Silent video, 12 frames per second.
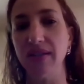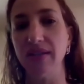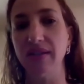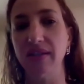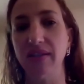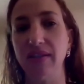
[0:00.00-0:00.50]

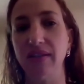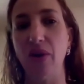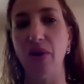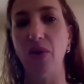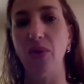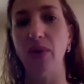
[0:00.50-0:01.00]

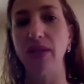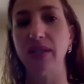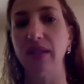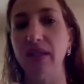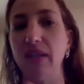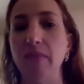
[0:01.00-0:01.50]
So it's
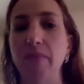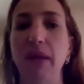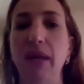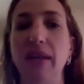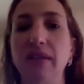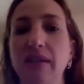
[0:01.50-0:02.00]
a little
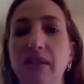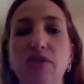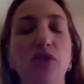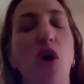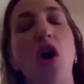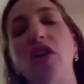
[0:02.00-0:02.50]
bit,
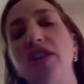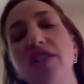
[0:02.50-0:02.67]
there's all